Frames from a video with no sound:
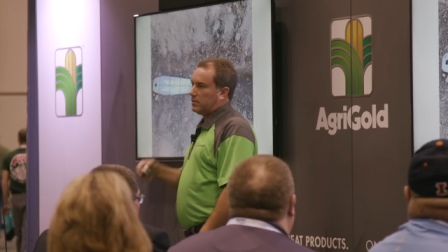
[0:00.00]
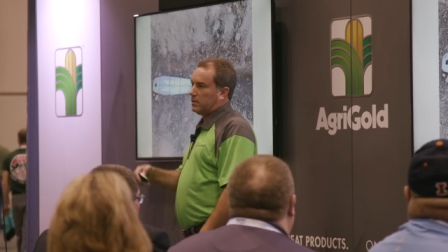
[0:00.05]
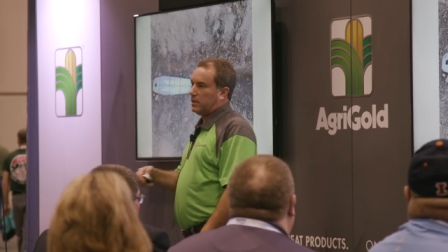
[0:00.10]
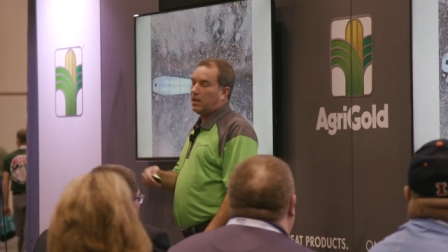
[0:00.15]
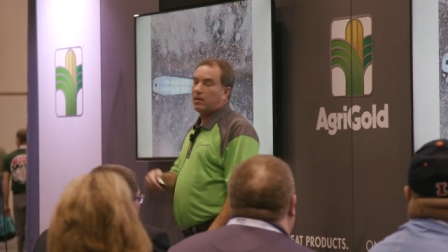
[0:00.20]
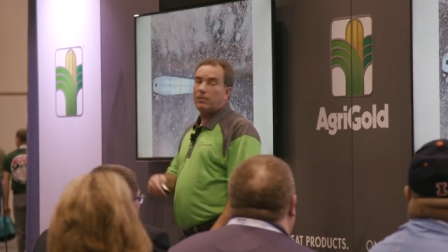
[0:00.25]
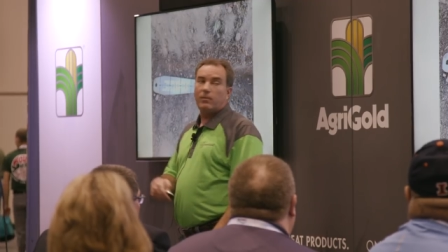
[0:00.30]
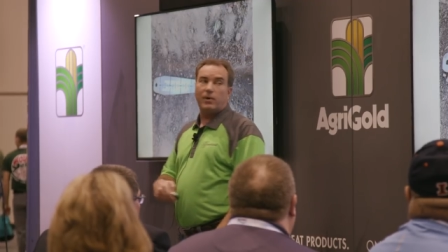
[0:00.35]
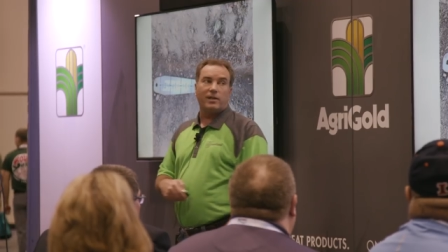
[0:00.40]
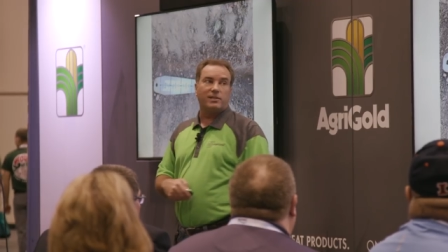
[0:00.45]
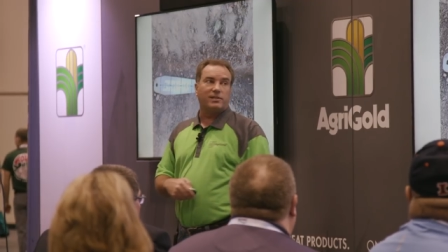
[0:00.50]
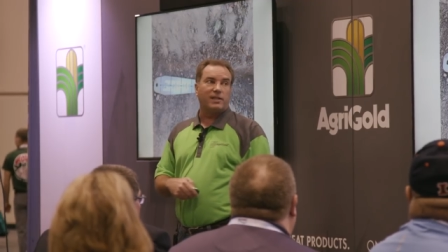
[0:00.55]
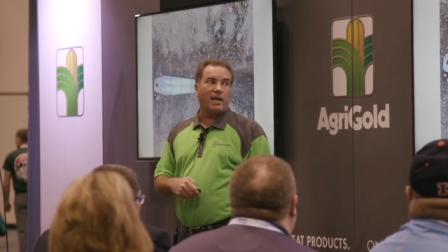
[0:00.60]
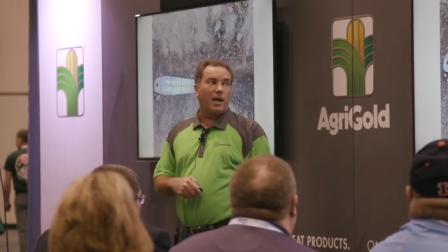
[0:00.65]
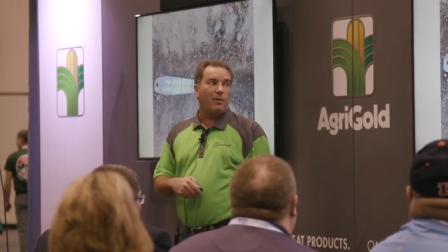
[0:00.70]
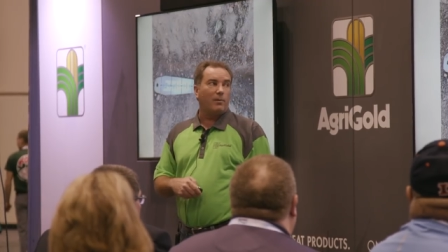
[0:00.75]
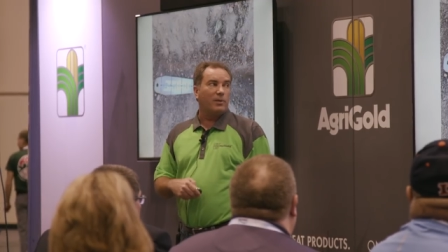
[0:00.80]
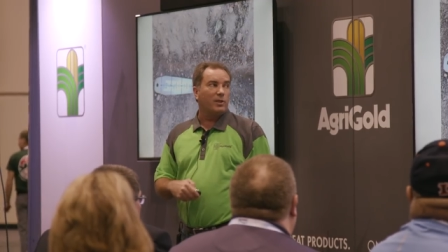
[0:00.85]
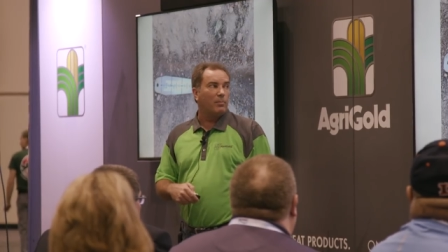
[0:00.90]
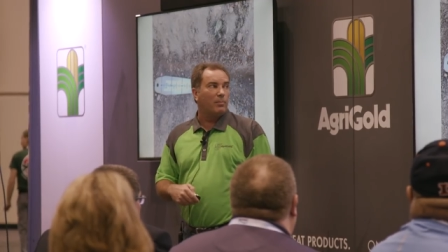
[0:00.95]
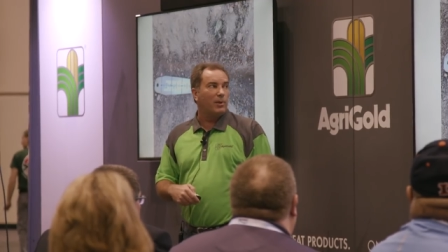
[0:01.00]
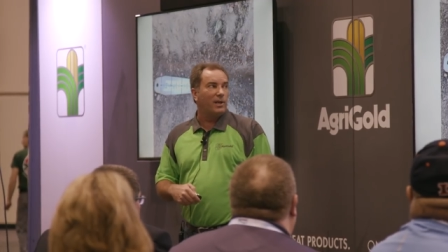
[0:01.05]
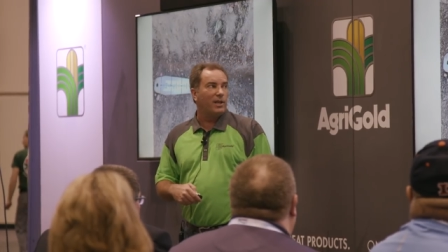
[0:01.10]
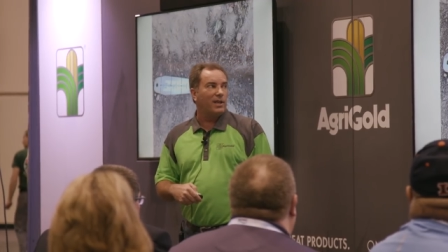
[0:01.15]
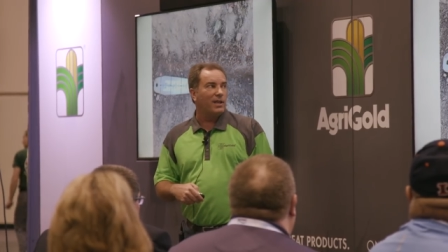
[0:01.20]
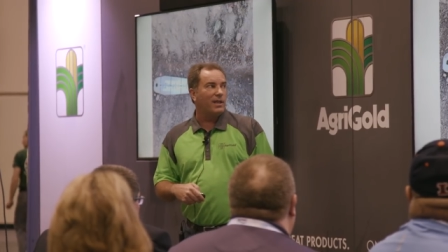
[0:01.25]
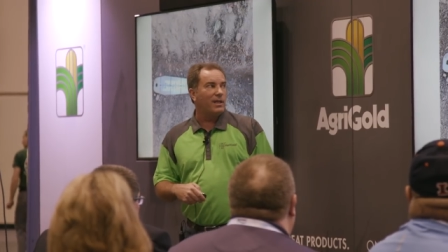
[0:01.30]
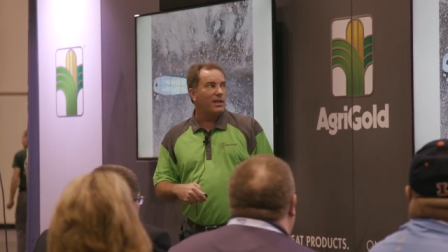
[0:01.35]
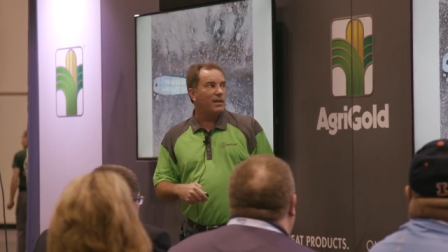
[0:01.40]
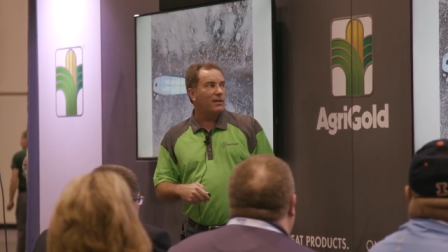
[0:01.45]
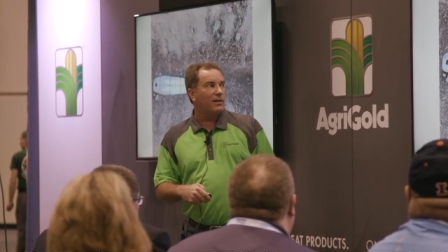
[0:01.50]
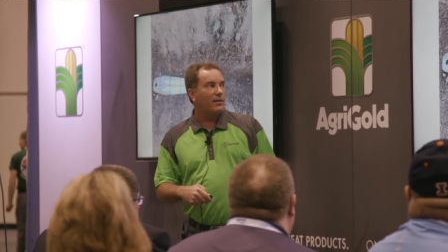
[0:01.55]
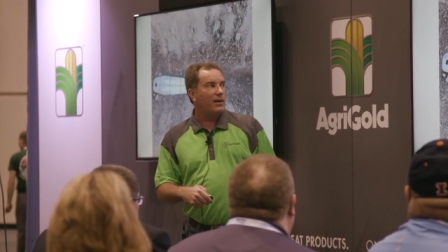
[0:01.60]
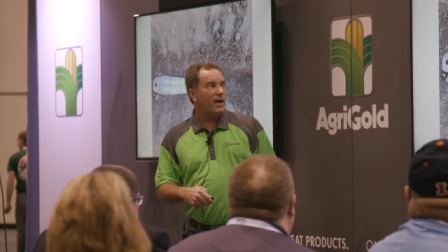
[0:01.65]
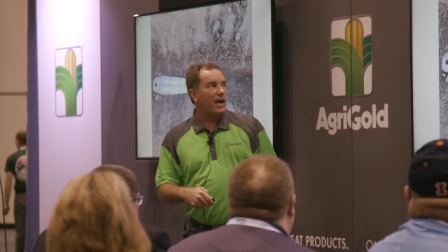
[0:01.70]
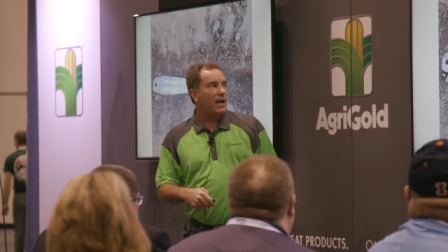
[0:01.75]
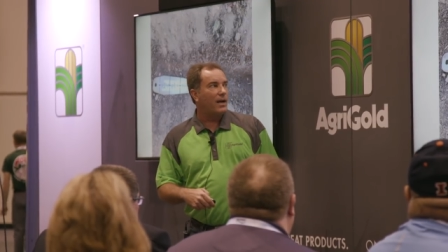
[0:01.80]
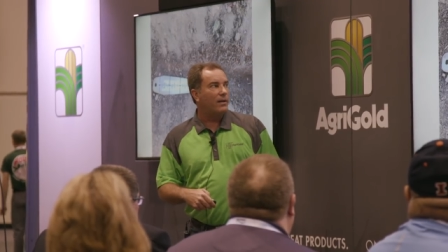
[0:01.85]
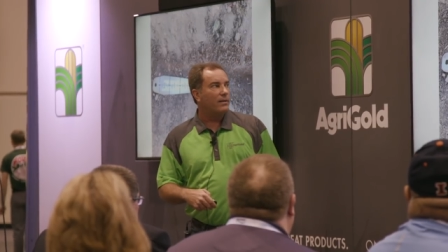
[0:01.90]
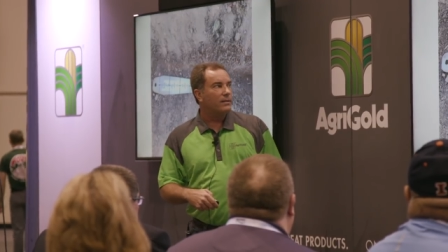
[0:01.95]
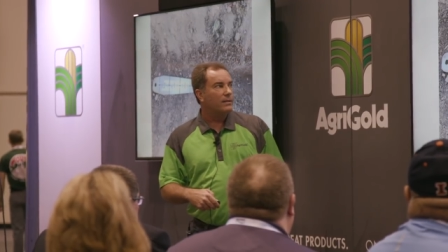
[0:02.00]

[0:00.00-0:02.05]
seeing where it's at when you're putting it in the ground.